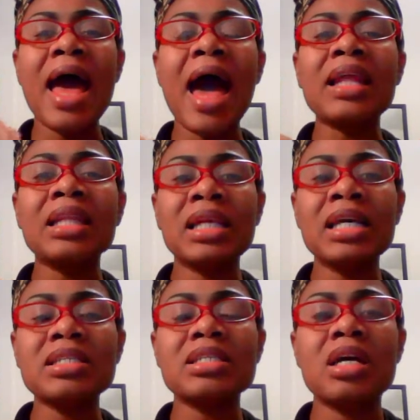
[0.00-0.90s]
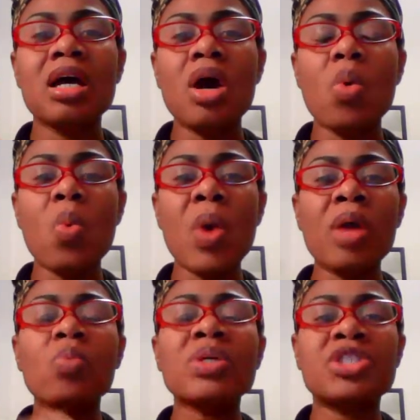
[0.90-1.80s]
at least
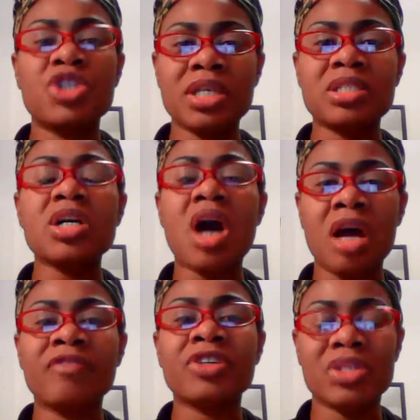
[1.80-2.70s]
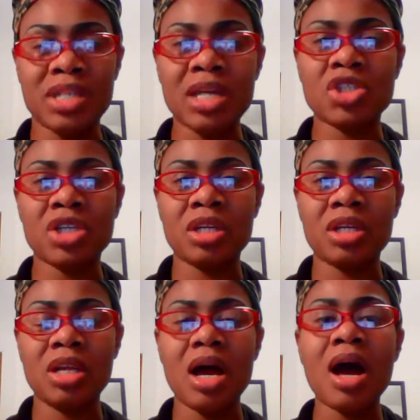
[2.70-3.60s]
it was just a conversation